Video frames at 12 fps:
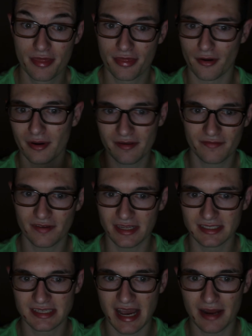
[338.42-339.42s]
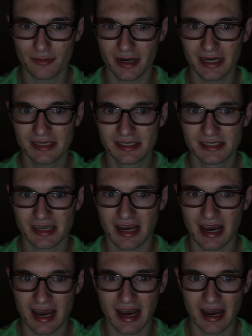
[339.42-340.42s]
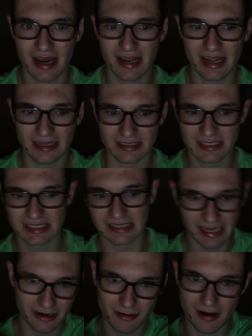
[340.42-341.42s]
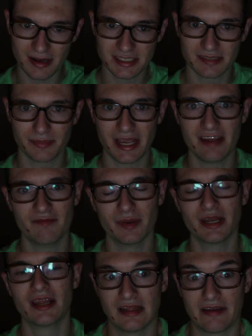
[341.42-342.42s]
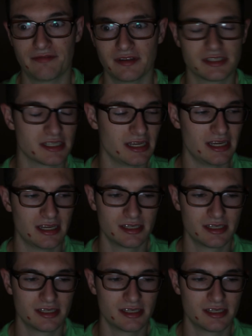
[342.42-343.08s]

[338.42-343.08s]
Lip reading: 30 feet sideways and slid across the pavement lifelessly.